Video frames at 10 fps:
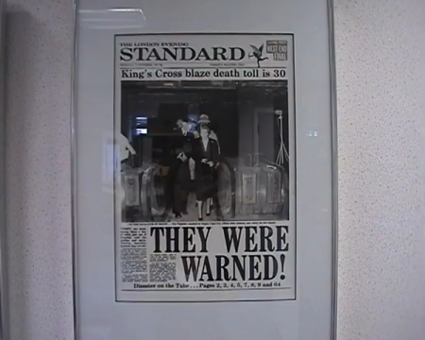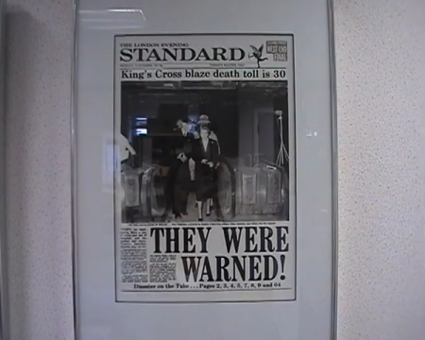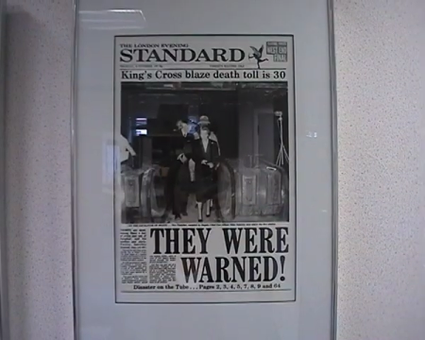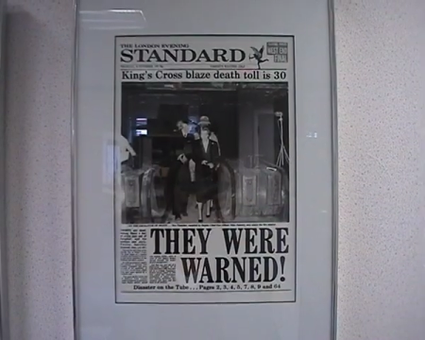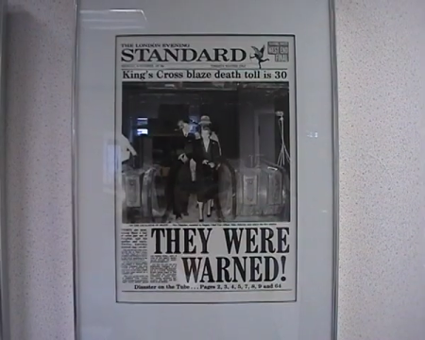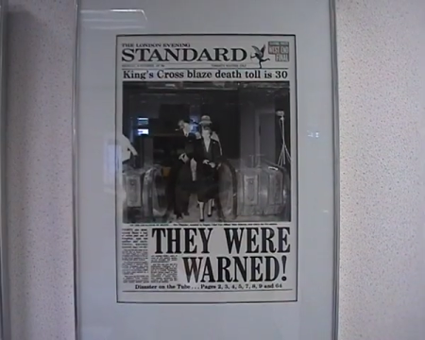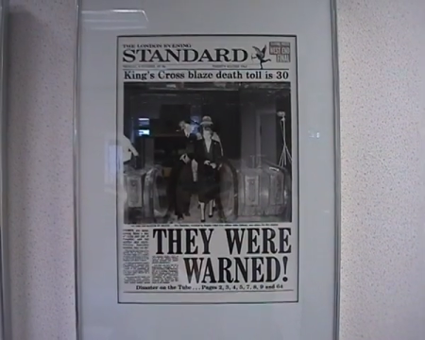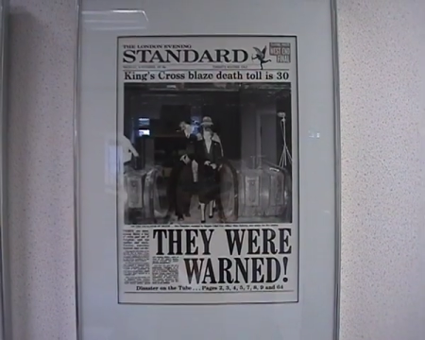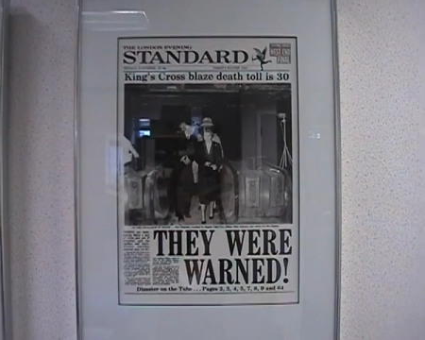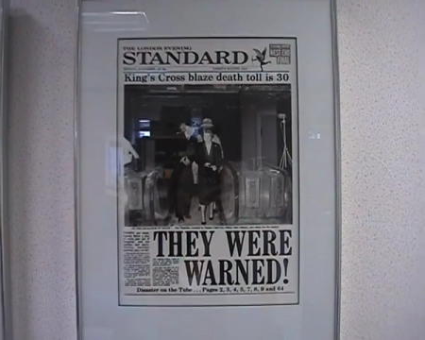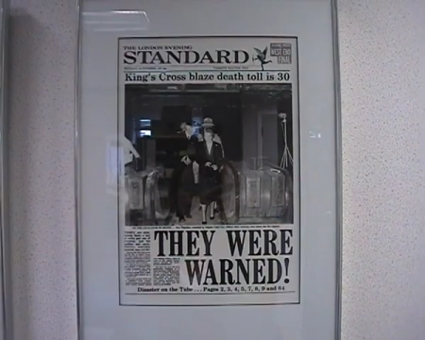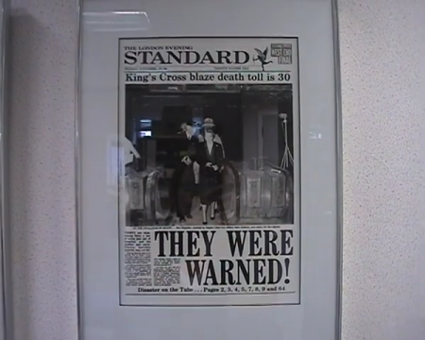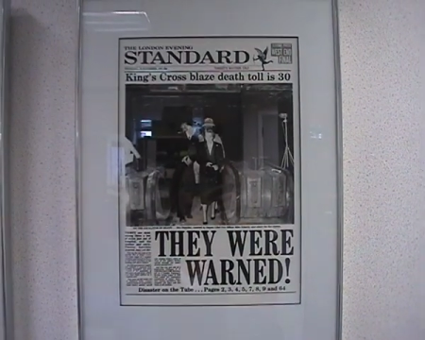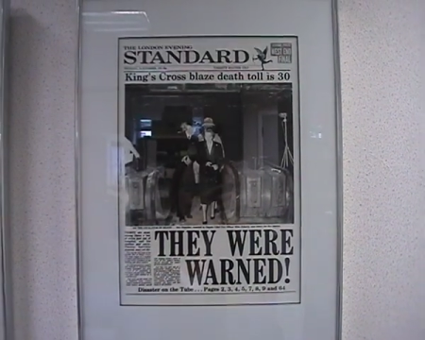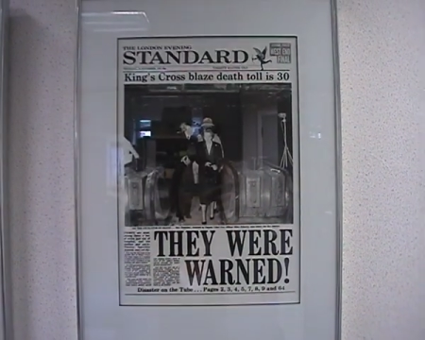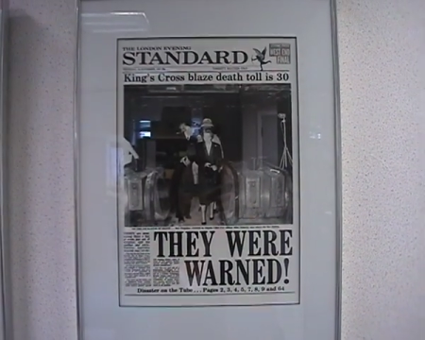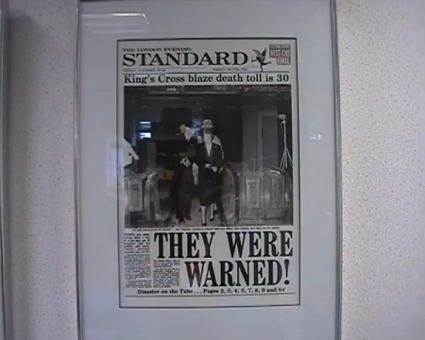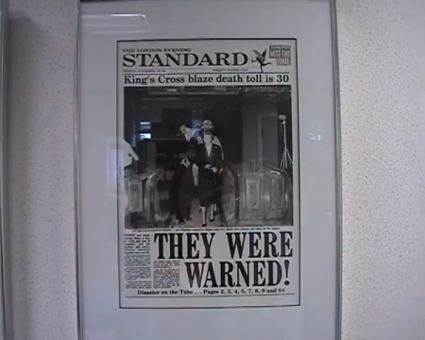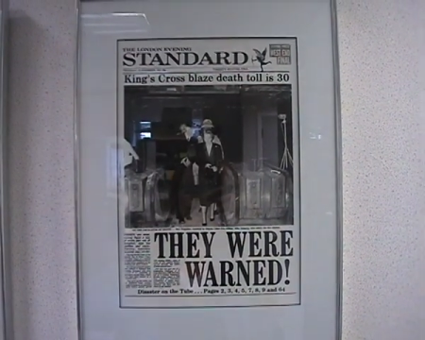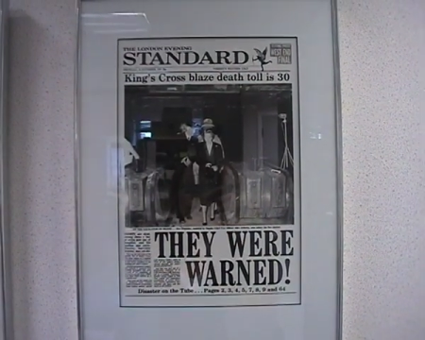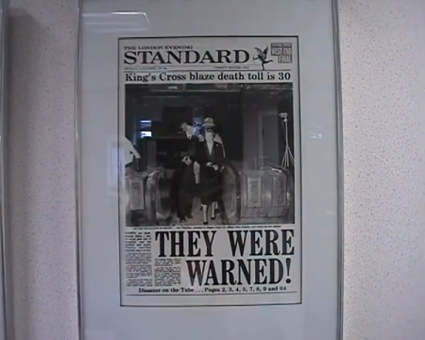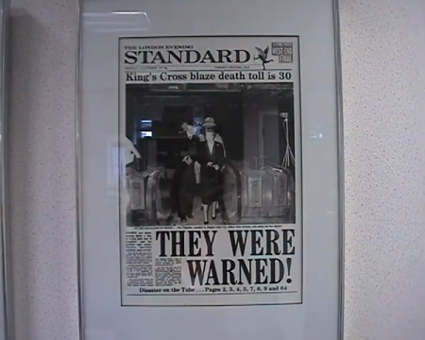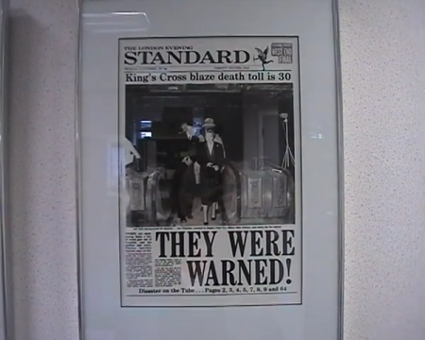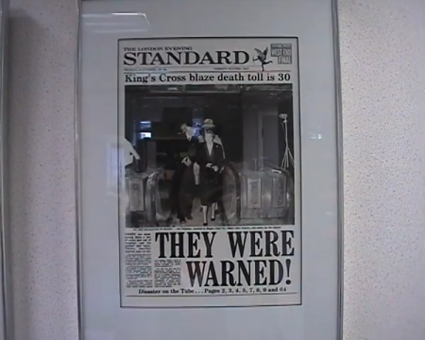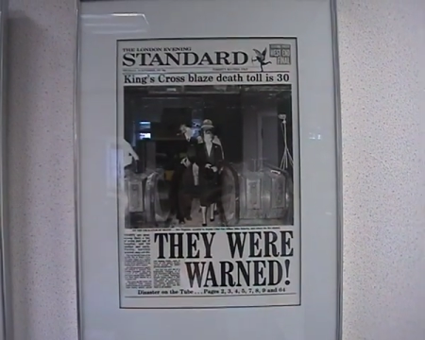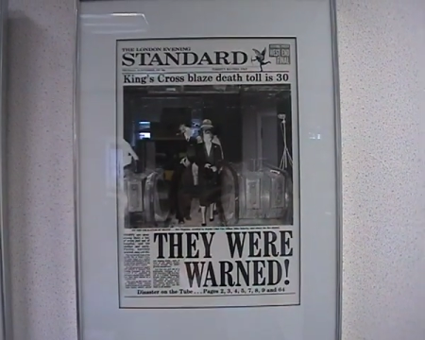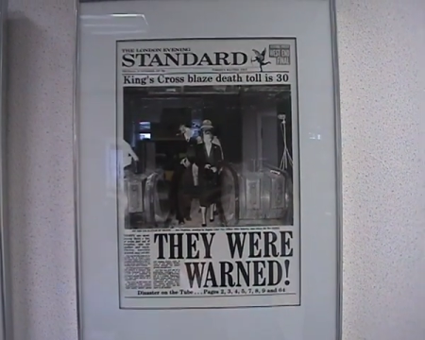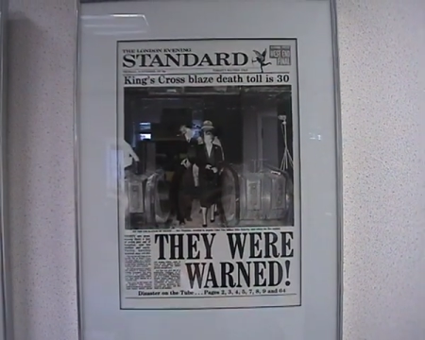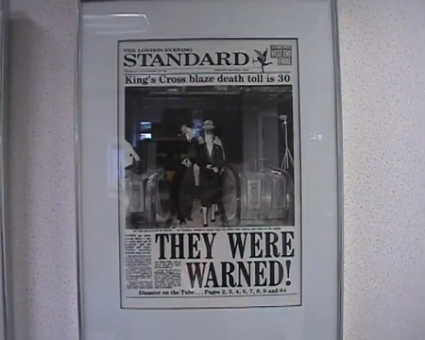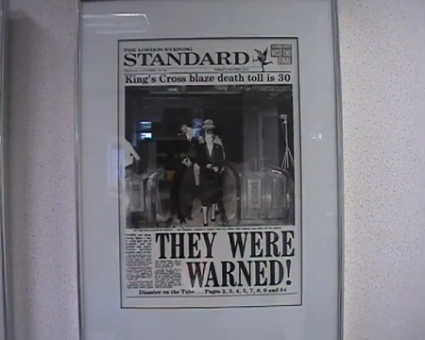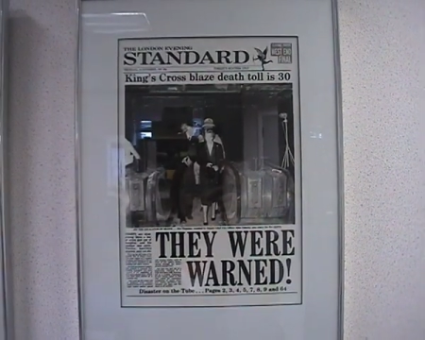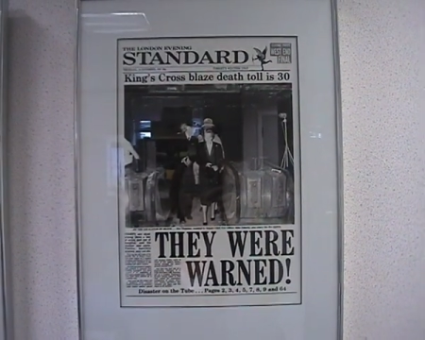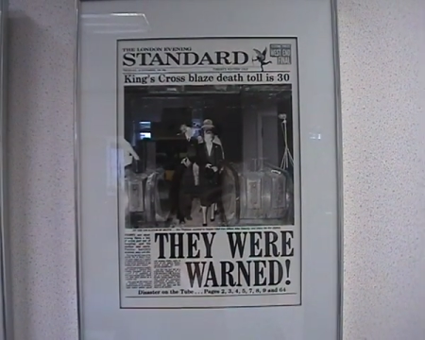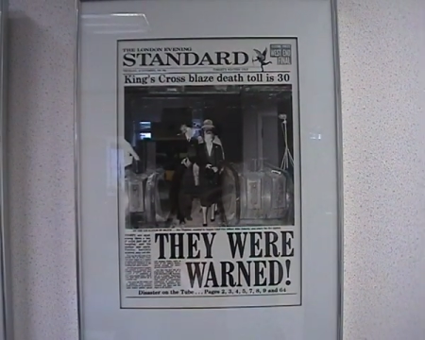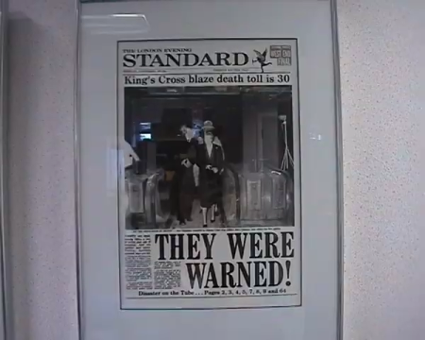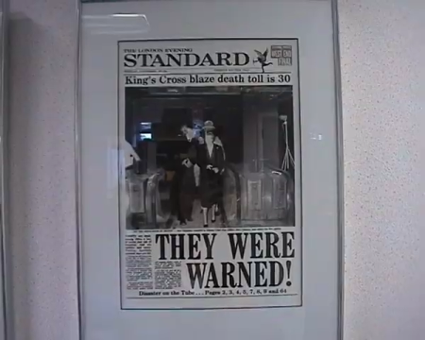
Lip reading: (no speaker visible)